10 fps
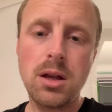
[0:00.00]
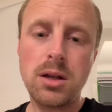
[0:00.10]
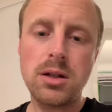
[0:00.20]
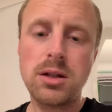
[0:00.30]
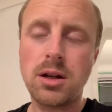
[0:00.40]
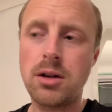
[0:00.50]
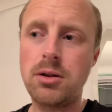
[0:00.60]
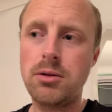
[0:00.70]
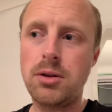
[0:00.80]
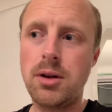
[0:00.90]

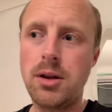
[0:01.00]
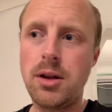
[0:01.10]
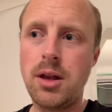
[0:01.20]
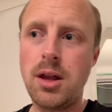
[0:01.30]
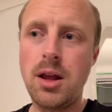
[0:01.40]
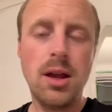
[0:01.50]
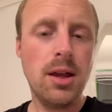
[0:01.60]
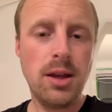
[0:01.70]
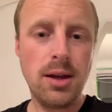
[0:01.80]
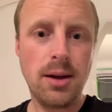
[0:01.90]
So,
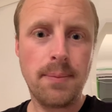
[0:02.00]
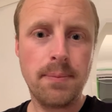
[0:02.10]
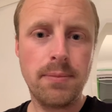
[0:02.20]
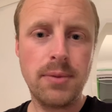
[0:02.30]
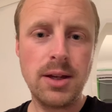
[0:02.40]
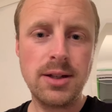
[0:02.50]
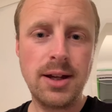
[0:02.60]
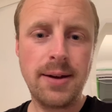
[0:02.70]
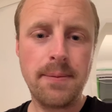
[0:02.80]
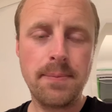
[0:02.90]
yeah, there's that.